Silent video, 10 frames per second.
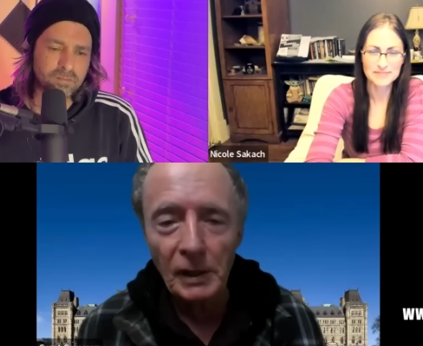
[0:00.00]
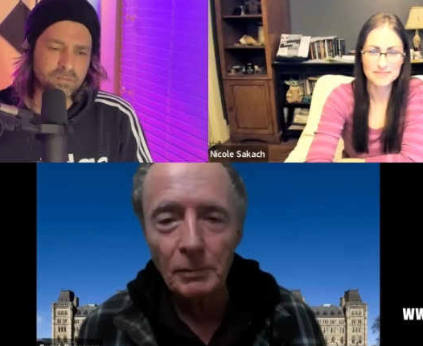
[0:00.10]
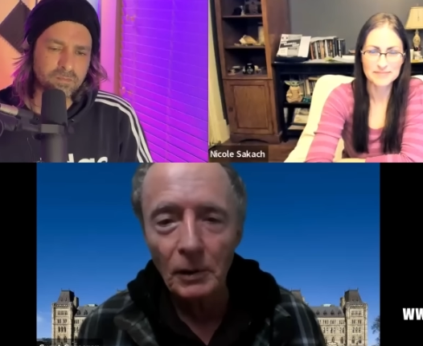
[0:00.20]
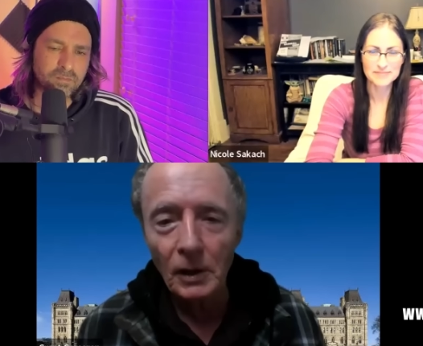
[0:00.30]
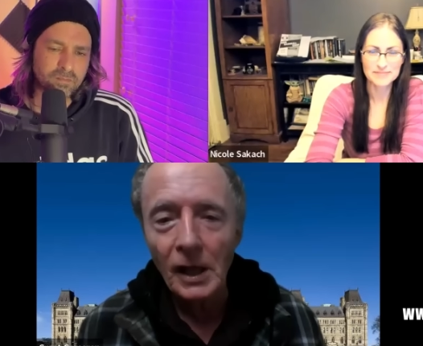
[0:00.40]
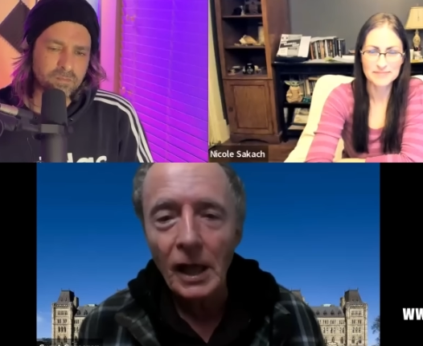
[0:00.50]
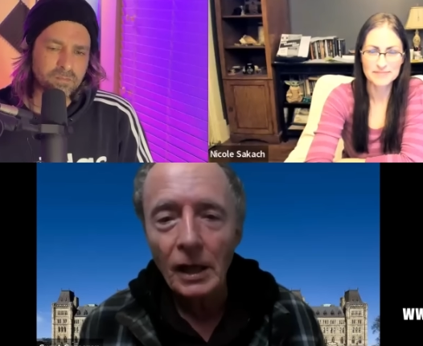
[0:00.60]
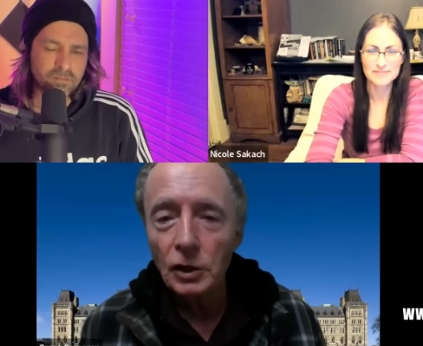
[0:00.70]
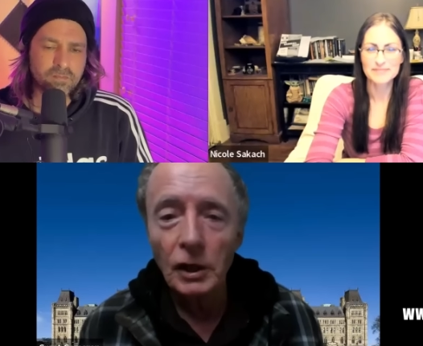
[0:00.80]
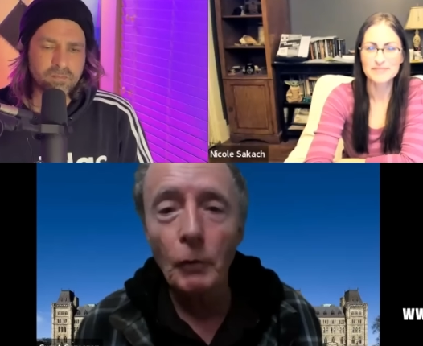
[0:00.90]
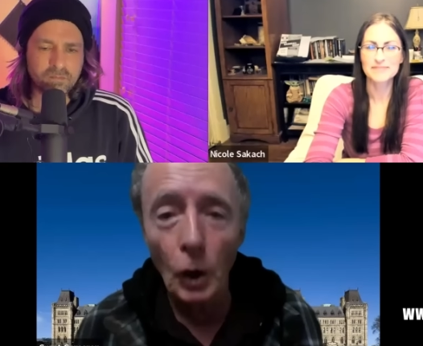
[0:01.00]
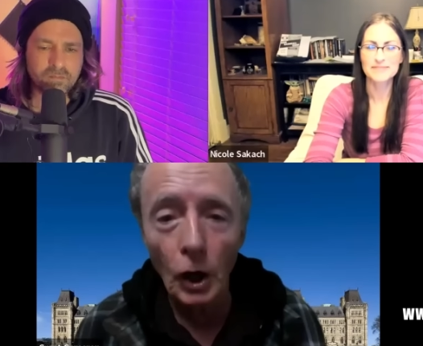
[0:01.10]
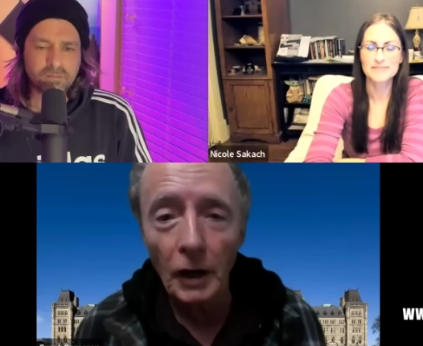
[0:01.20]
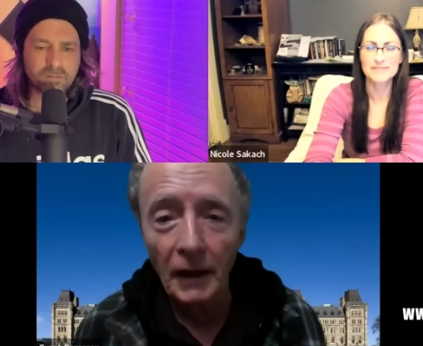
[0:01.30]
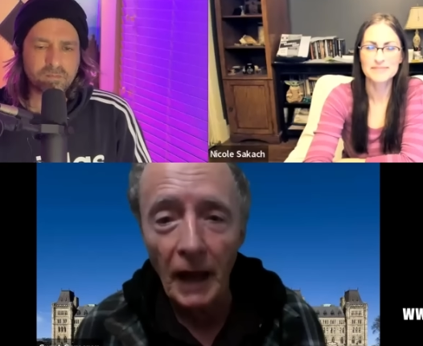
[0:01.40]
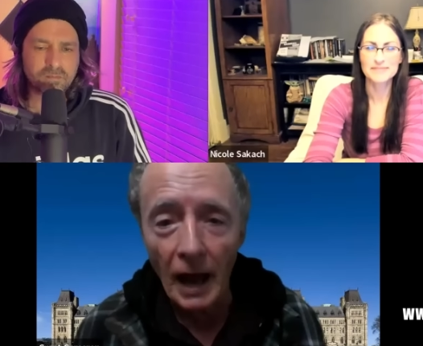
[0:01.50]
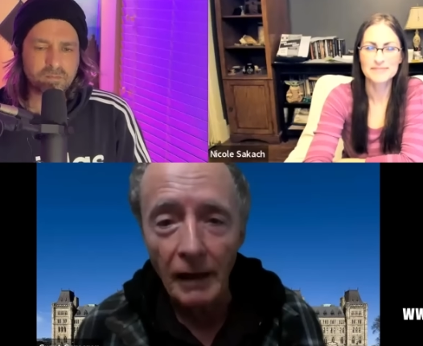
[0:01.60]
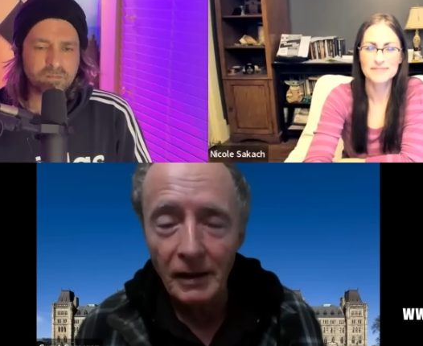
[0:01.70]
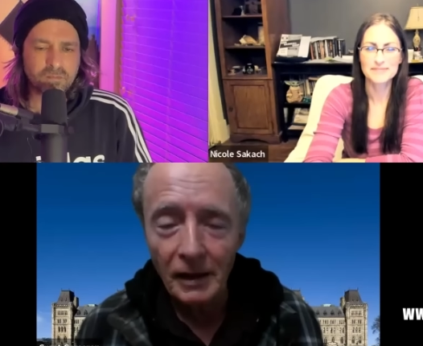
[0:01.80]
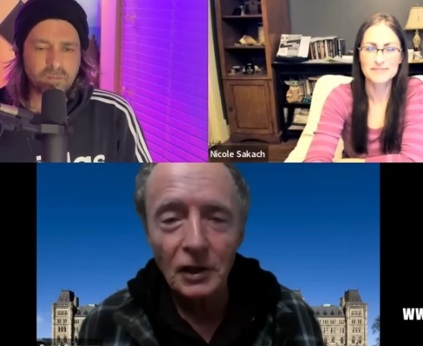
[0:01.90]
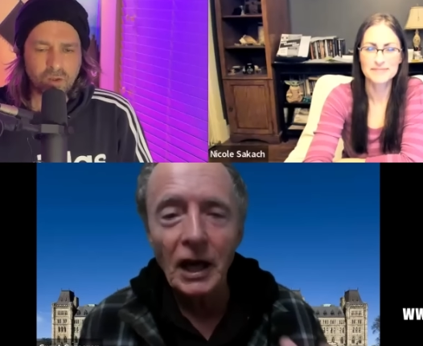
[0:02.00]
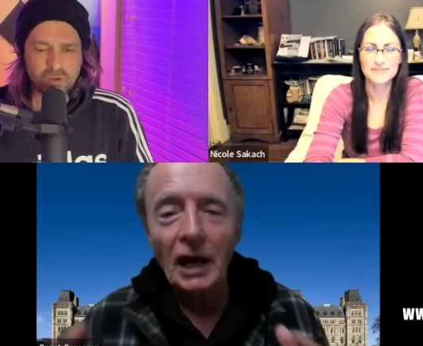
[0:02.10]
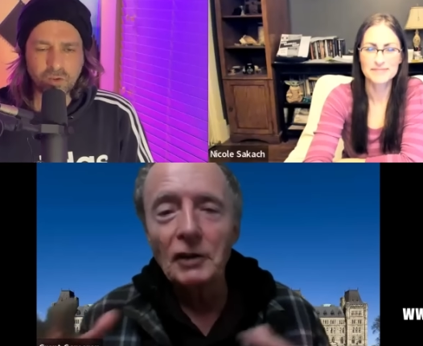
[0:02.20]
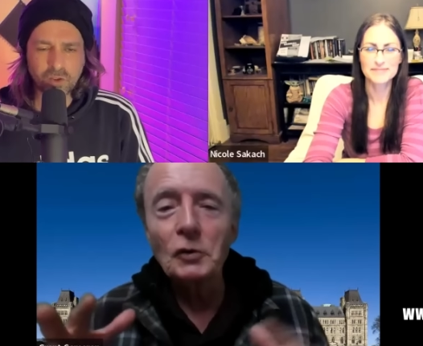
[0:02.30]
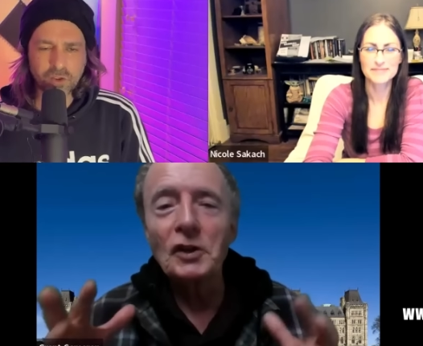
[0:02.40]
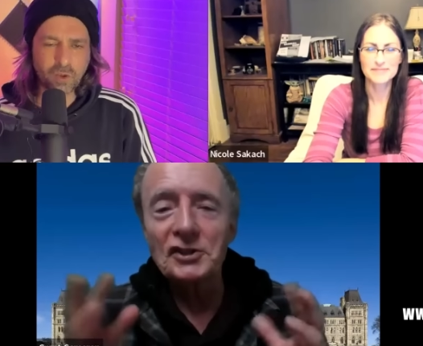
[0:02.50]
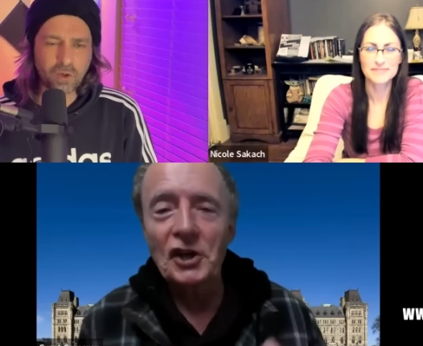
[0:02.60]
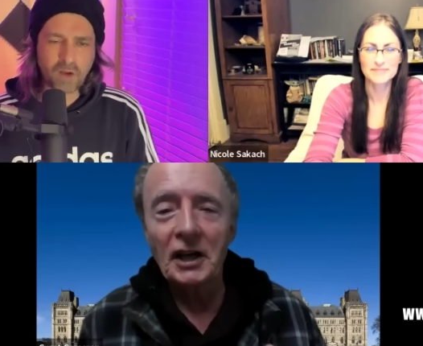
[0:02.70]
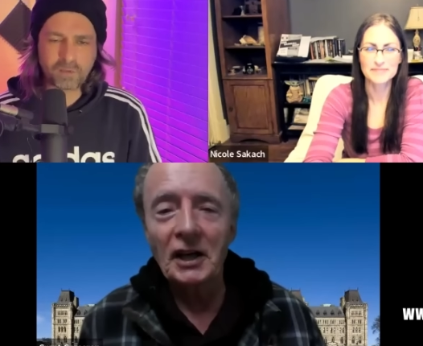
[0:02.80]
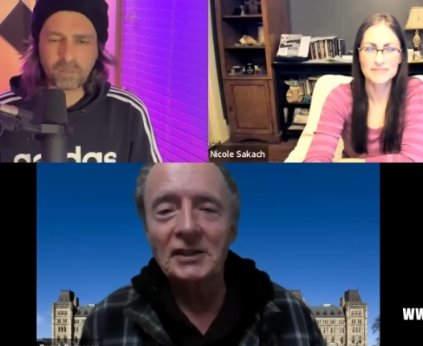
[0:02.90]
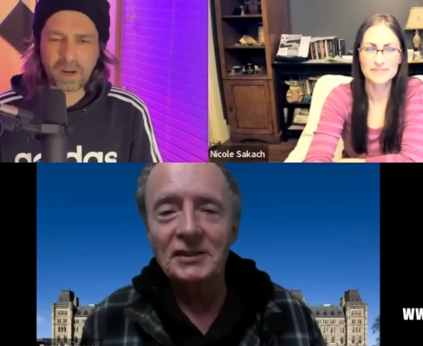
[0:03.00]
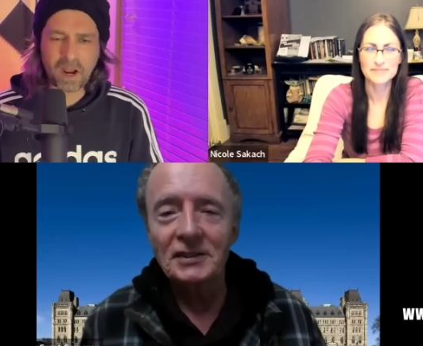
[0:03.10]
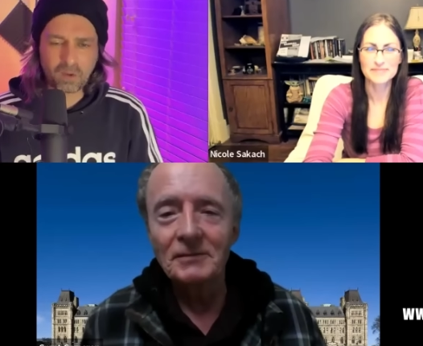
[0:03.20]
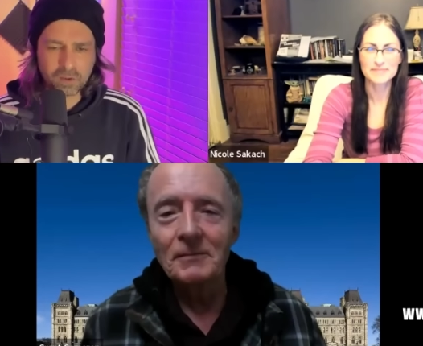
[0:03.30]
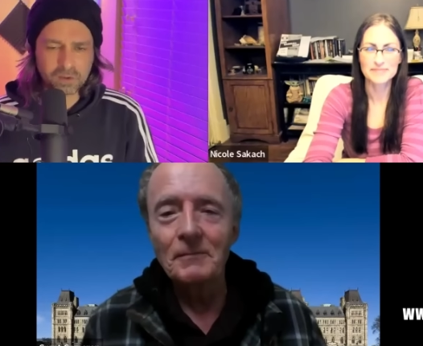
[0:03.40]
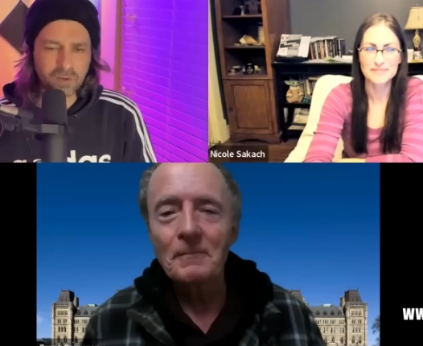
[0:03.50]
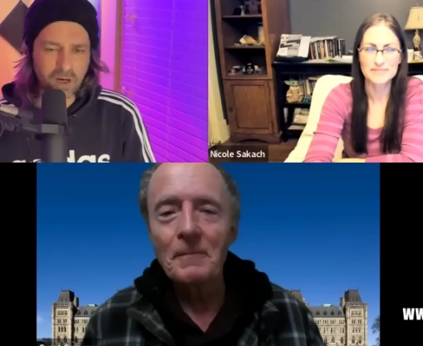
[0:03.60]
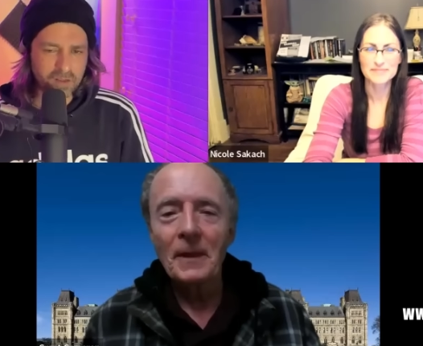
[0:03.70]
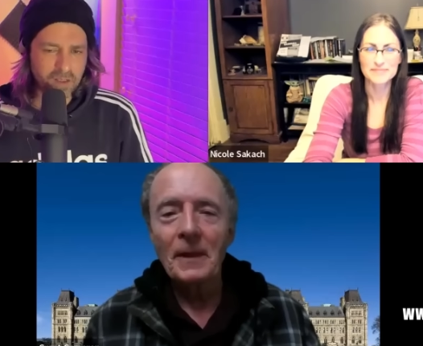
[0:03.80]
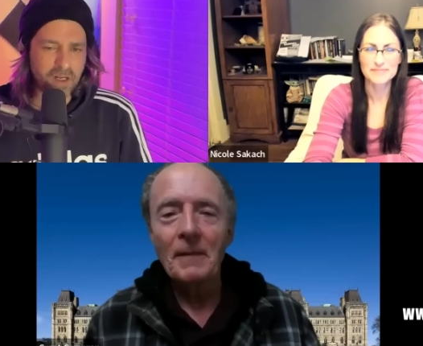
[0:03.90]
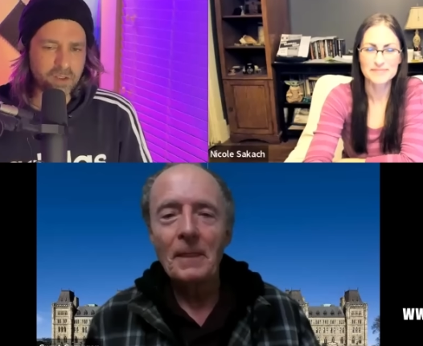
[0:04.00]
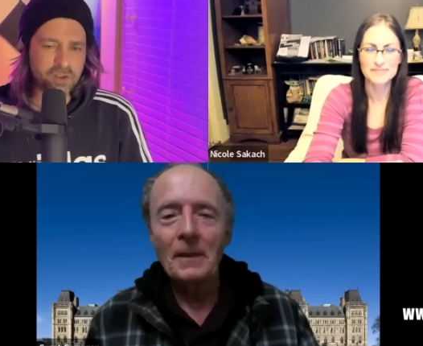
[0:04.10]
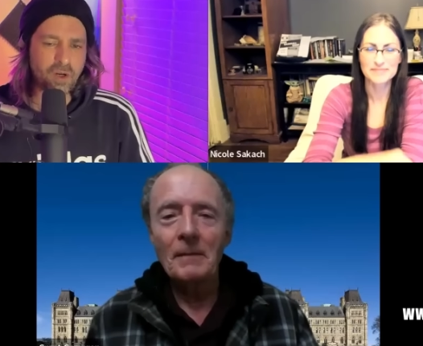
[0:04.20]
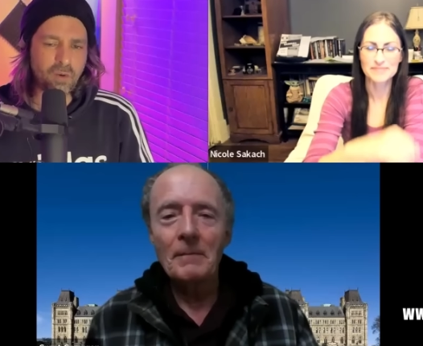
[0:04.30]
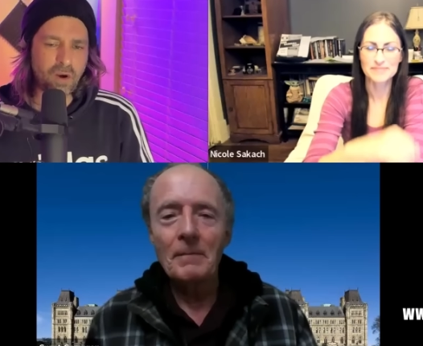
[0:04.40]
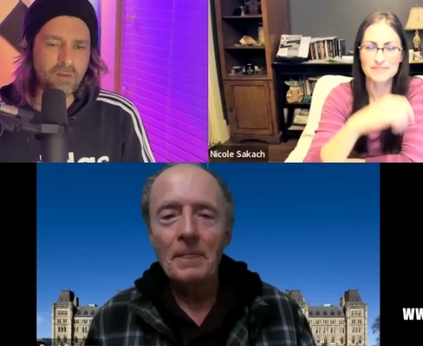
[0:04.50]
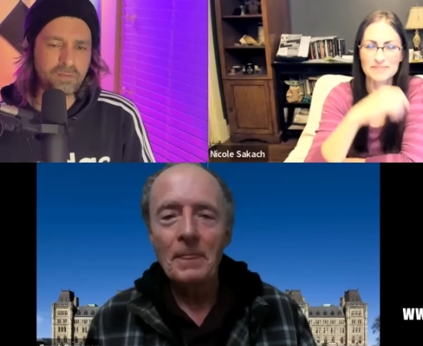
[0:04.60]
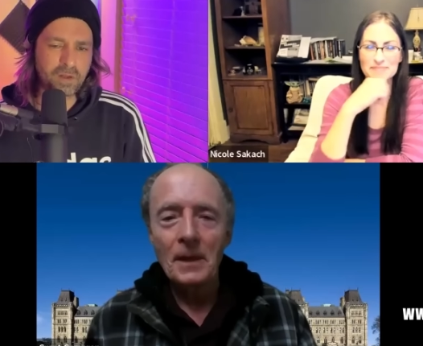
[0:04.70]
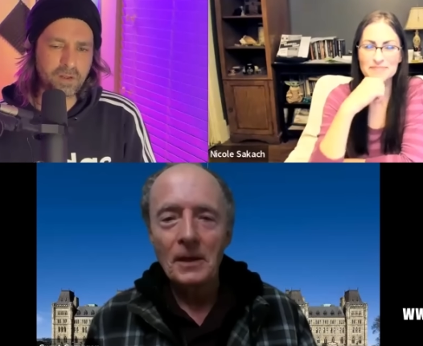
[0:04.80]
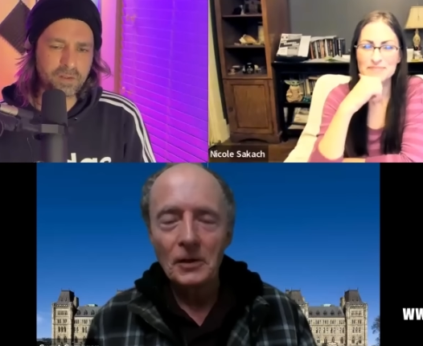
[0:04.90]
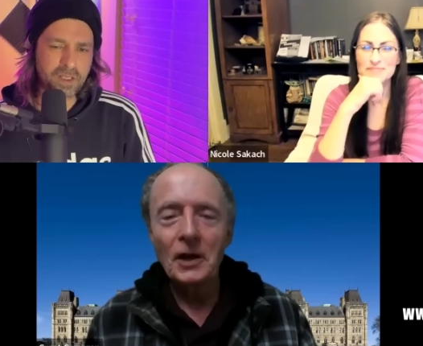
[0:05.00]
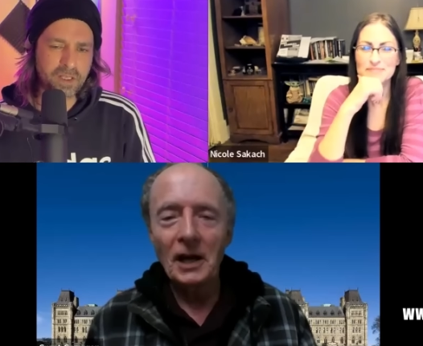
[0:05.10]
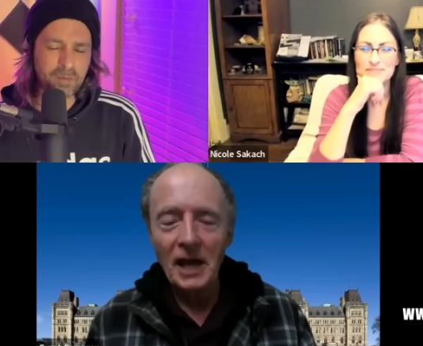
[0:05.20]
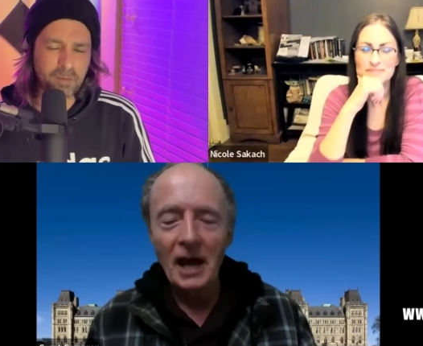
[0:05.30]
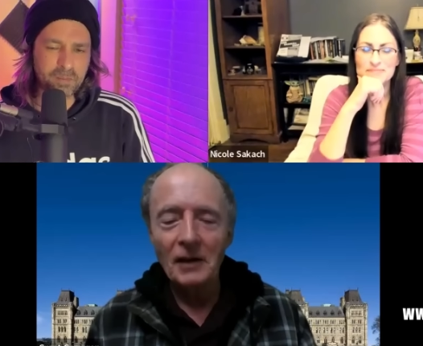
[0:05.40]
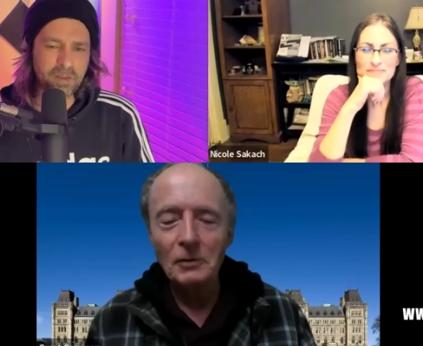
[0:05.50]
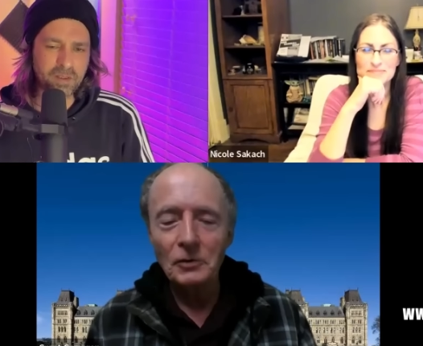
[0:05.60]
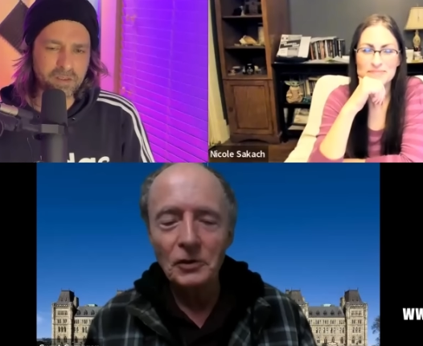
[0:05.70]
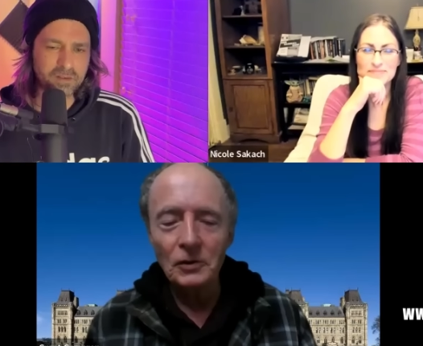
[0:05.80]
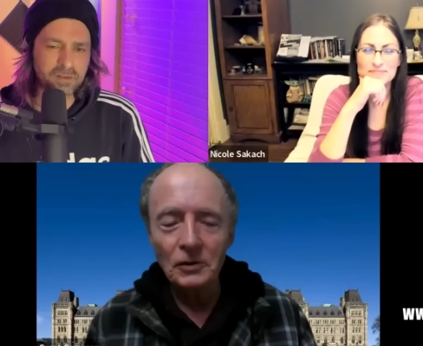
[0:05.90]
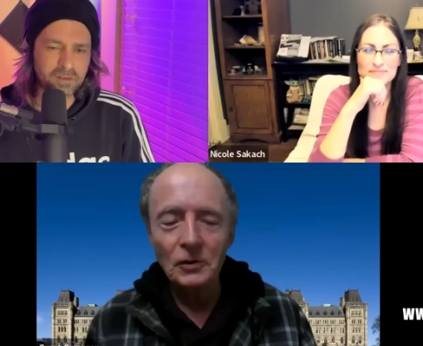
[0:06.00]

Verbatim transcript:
Speaker 1: people, you never heard of the guy. You got. So they're showing off
Speaker 2: their powers, right? They got to show off uh, their you gotta, capabilities.